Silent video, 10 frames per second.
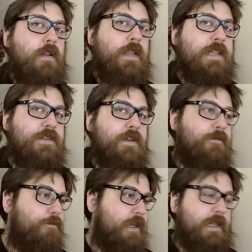That's
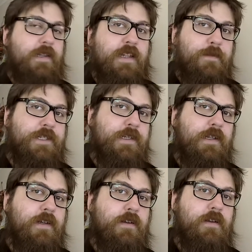really
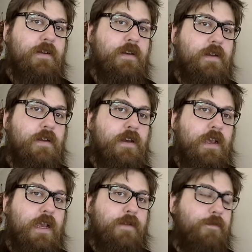limited
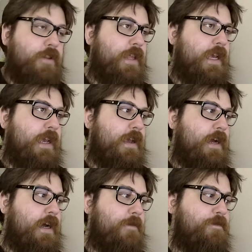in what they're,
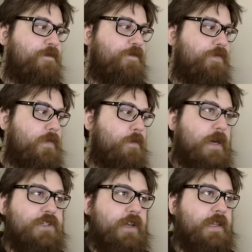
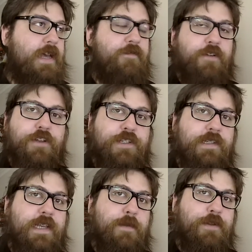much like that first
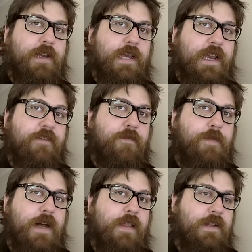example I gave,
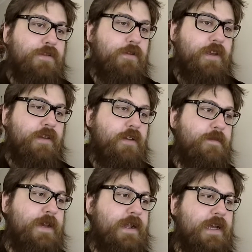but they're talking
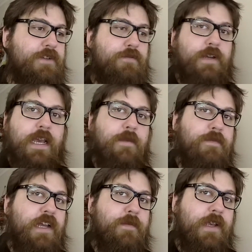about actual
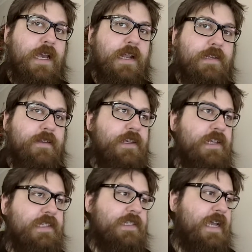gameplay mechanics. Like you
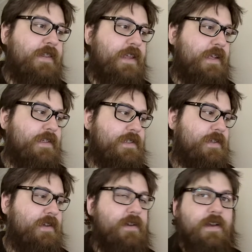could say
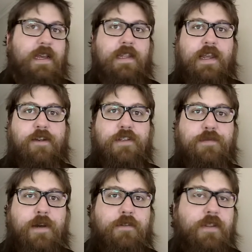things in there as
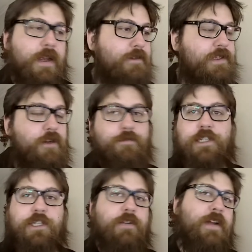well, that there is no
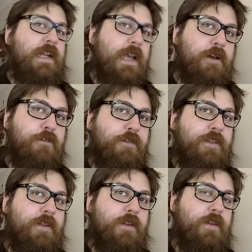regenerating health,